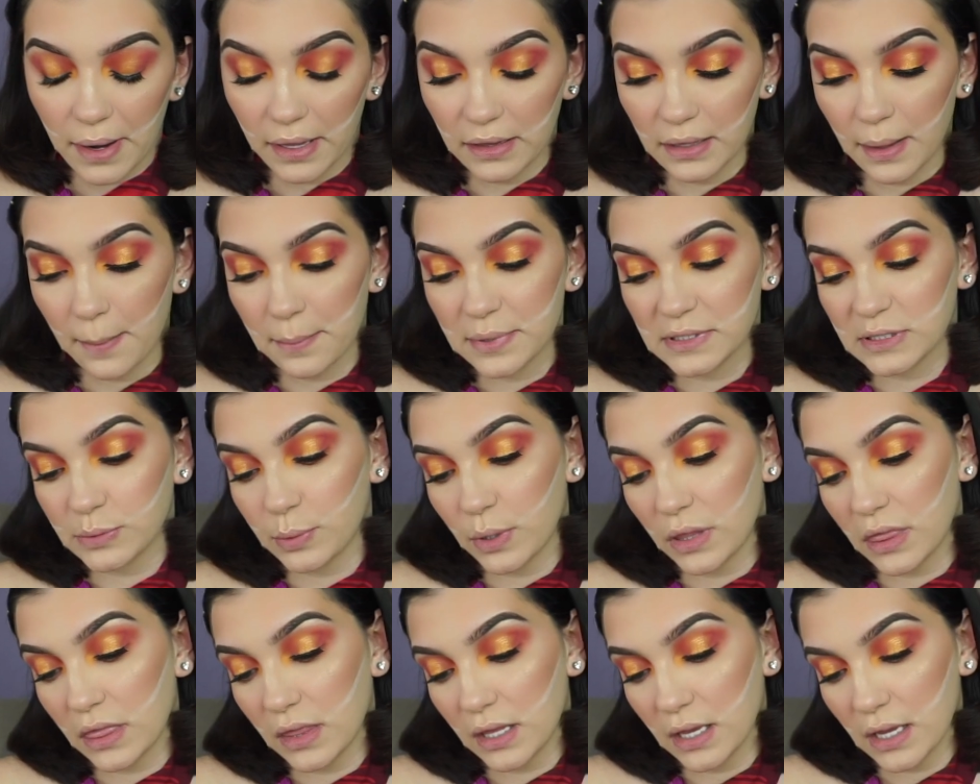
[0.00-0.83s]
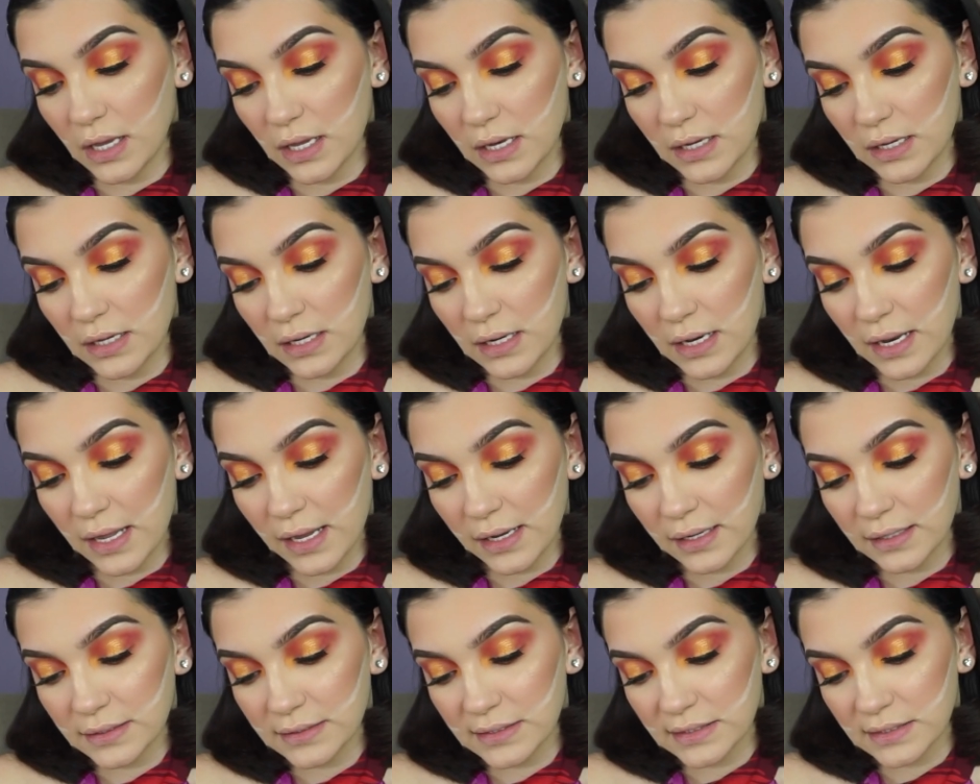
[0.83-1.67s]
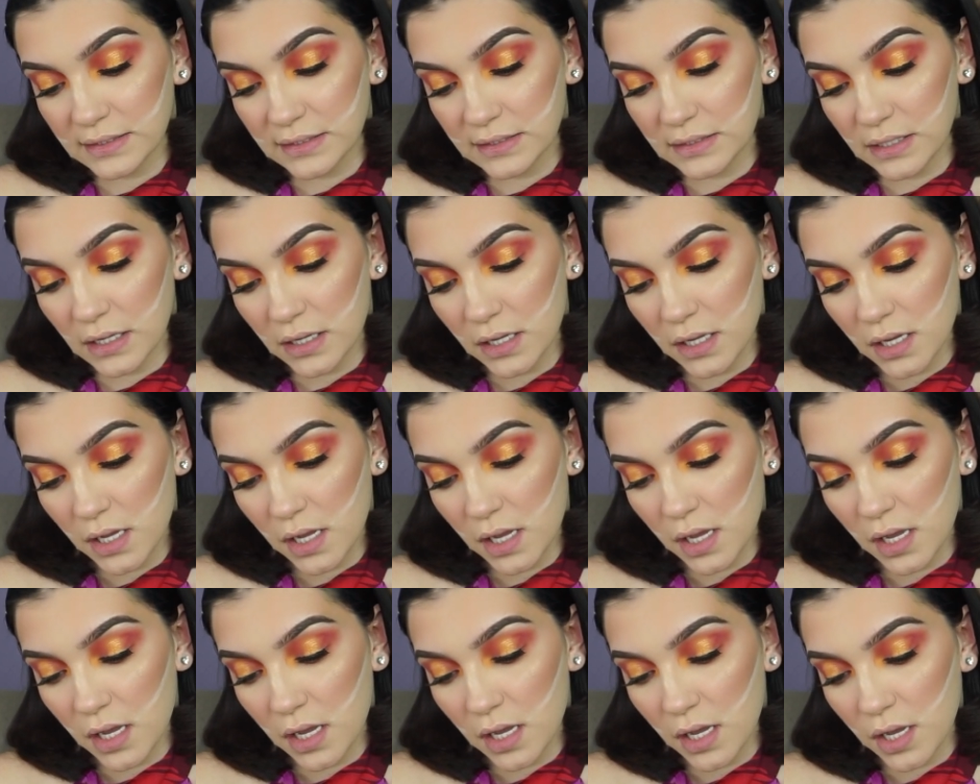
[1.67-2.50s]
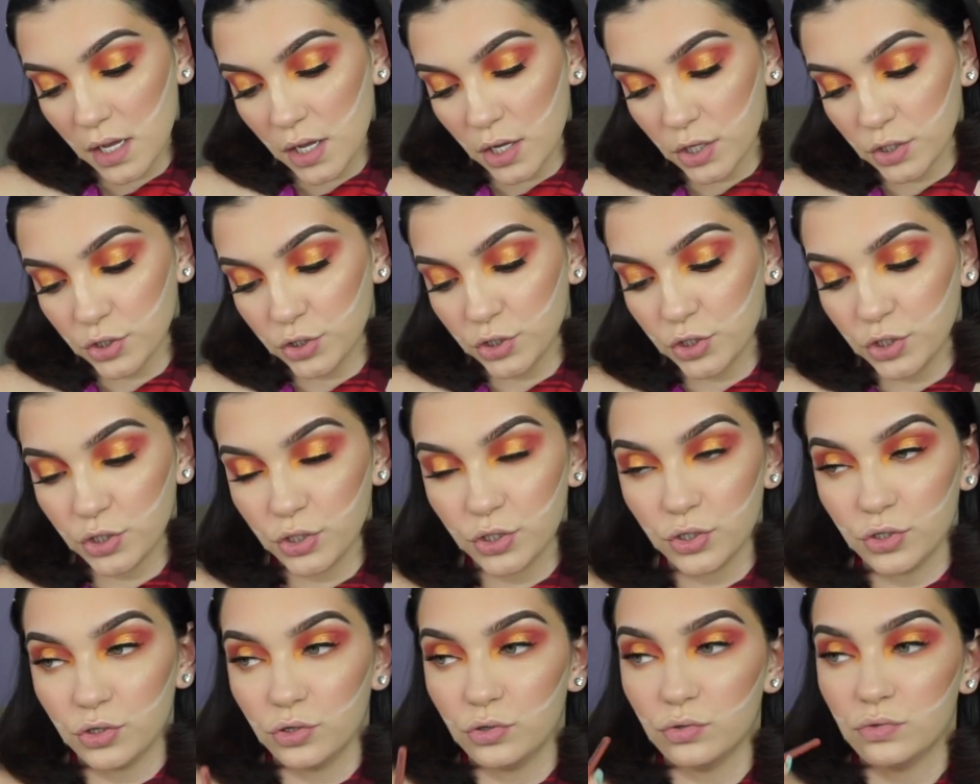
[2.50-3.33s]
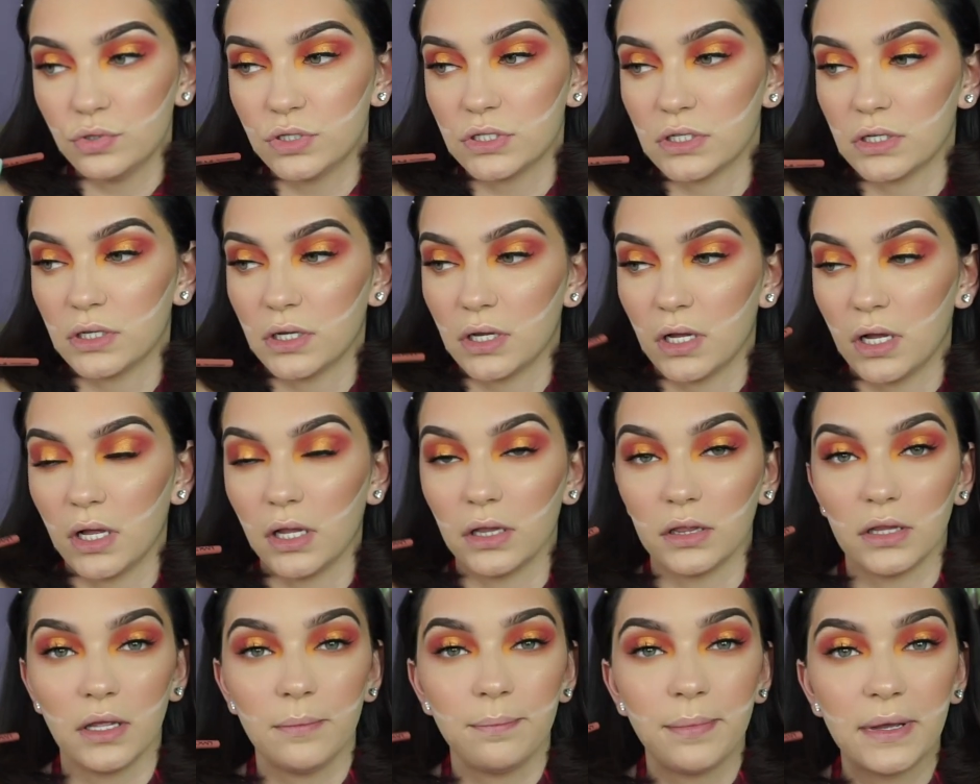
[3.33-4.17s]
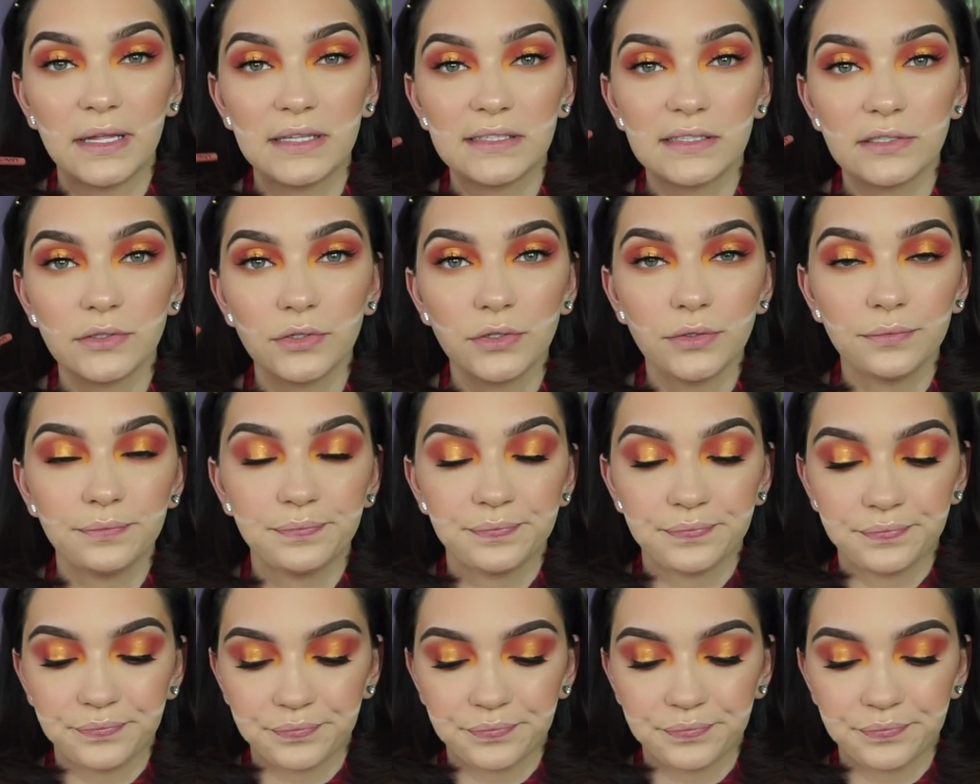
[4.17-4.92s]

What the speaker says: my lips with the NYX Nude lip pencil,